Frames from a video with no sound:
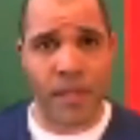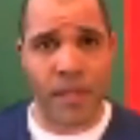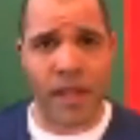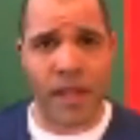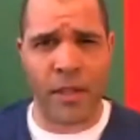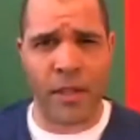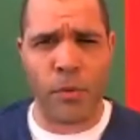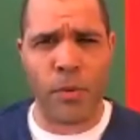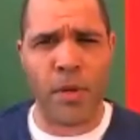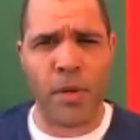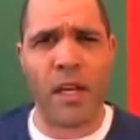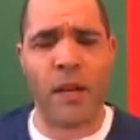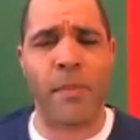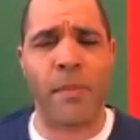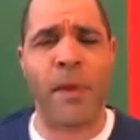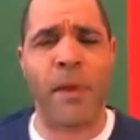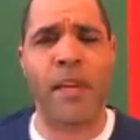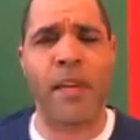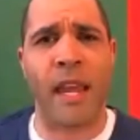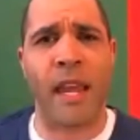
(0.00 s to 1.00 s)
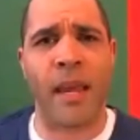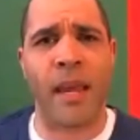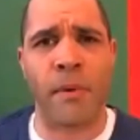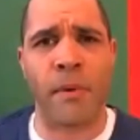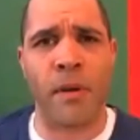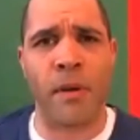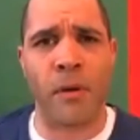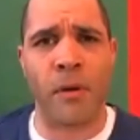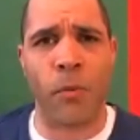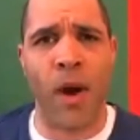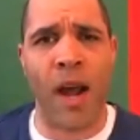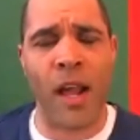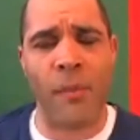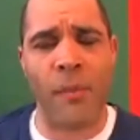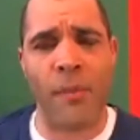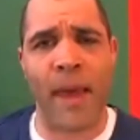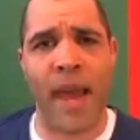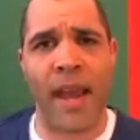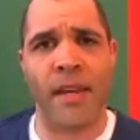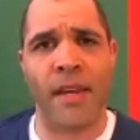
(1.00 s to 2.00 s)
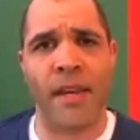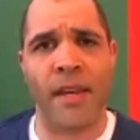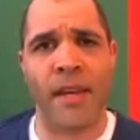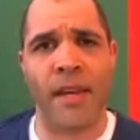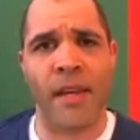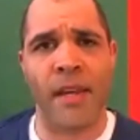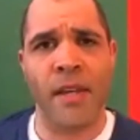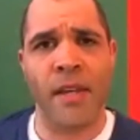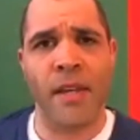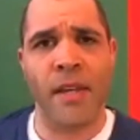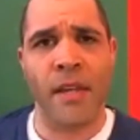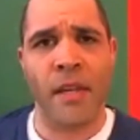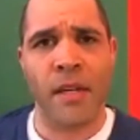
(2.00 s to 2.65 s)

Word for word: And, and you were going to make a game a while back